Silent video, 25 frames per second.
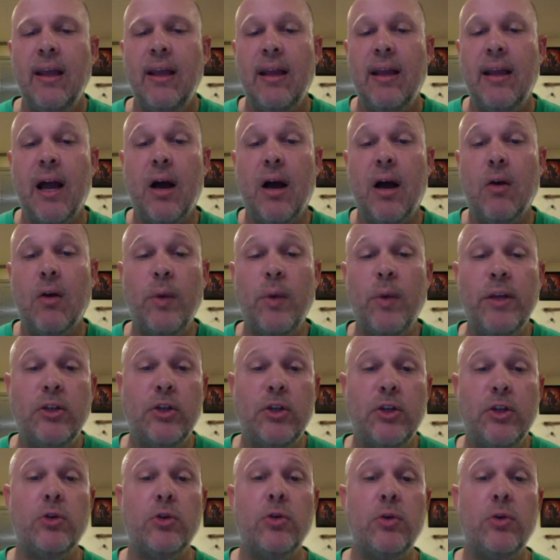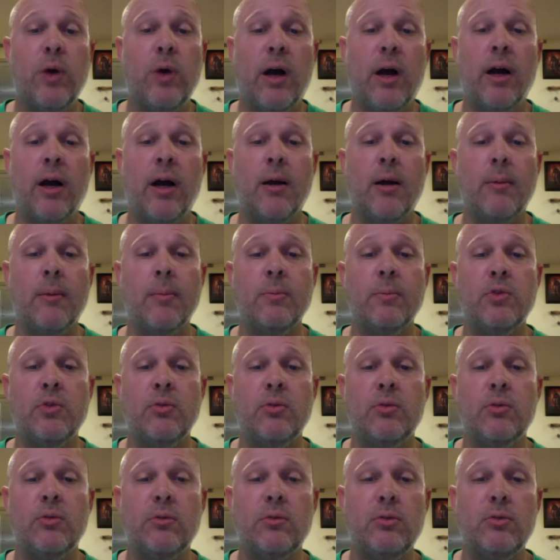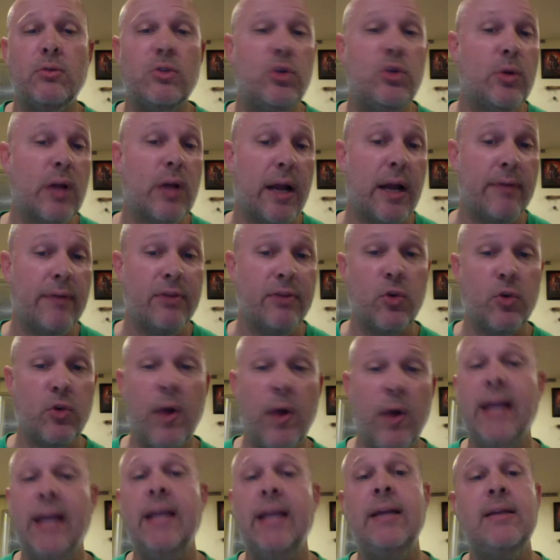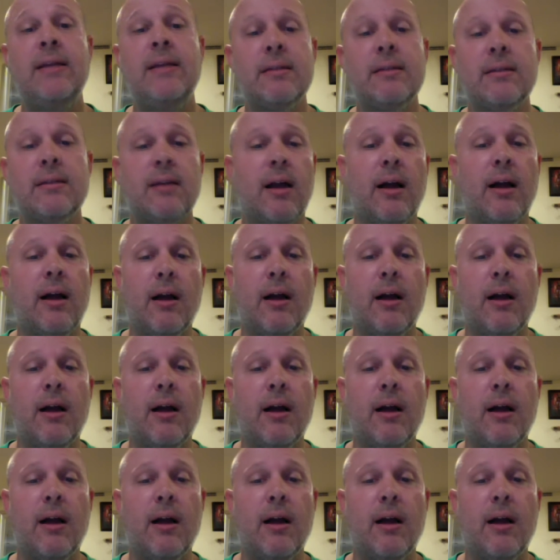Now we do do a lot of trainings,